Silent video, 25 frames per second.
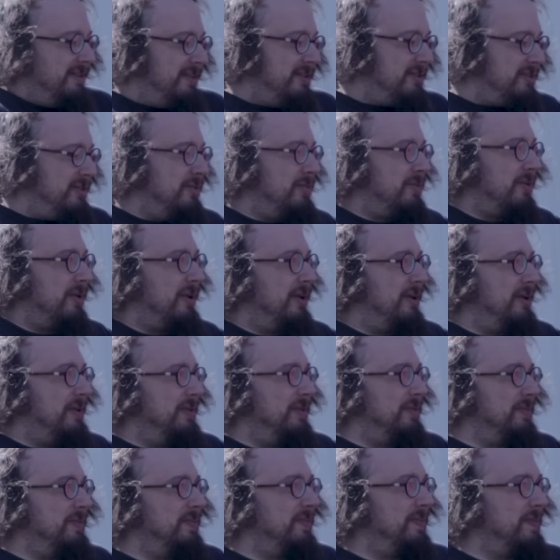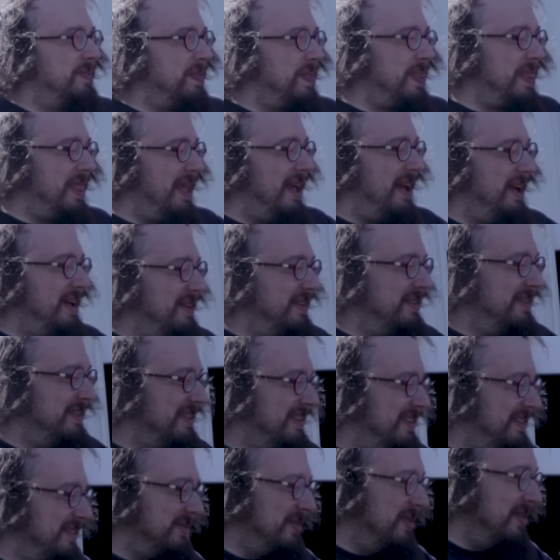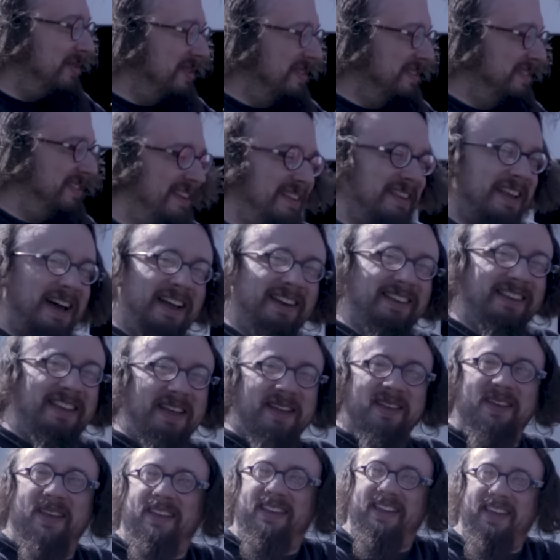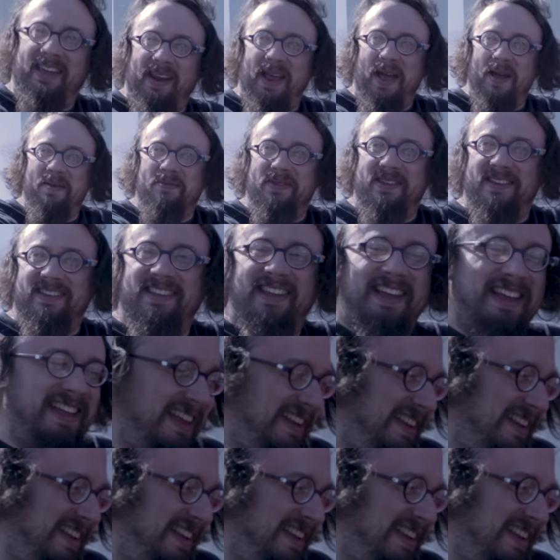and irony, it was really hard to know if I was